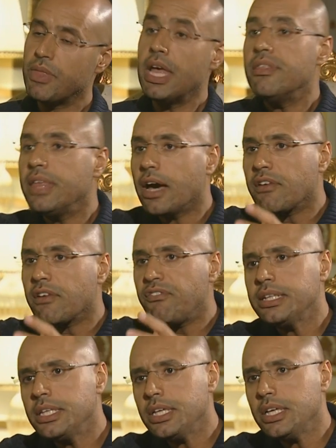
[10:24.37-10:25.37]
They are
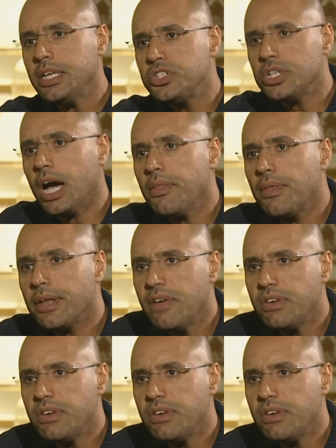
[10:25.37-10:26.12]
fighting each other every